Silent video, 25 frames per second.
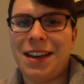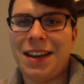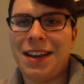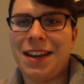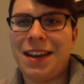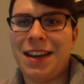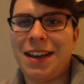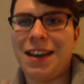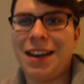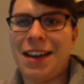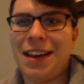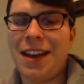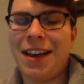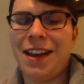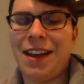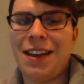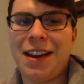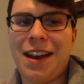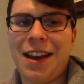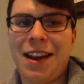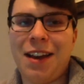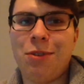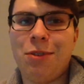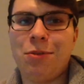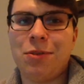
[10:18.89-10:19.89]
and
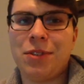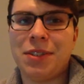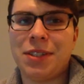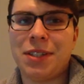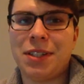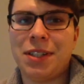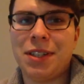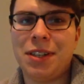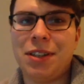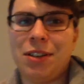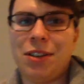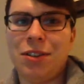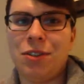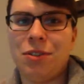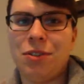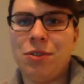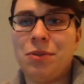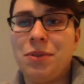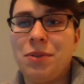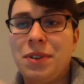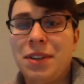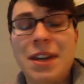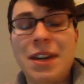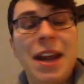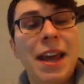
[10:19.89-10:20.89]
I will see
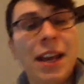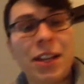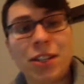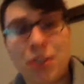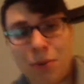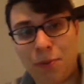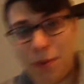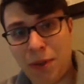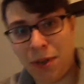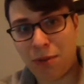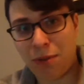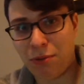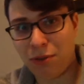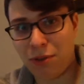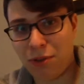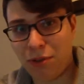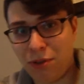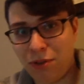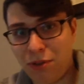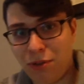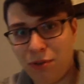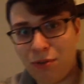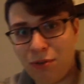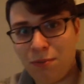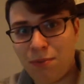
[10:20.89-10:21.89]
you next week with a
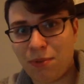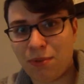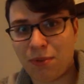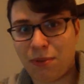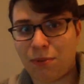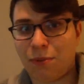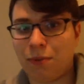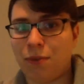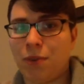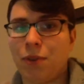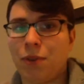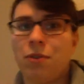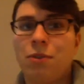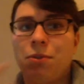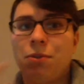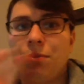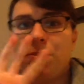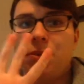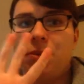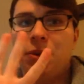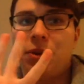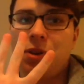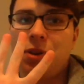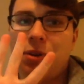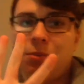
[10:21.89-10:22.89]
new book review,
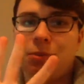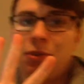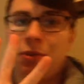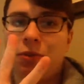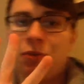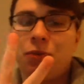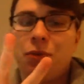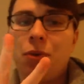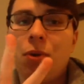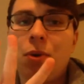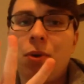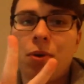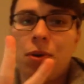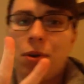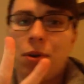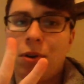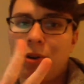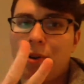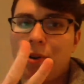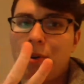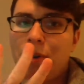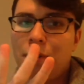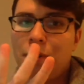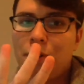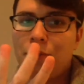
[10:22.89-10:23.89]
book number
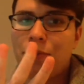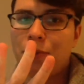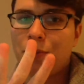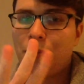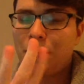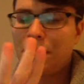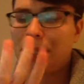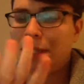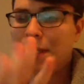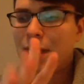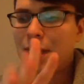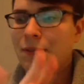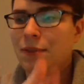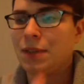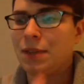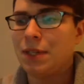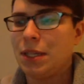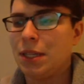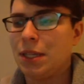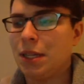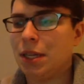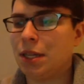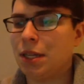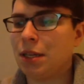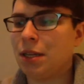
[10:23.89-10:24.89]
4 of
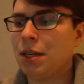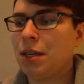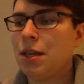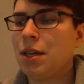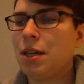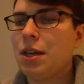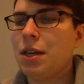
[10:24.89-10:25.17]
2017.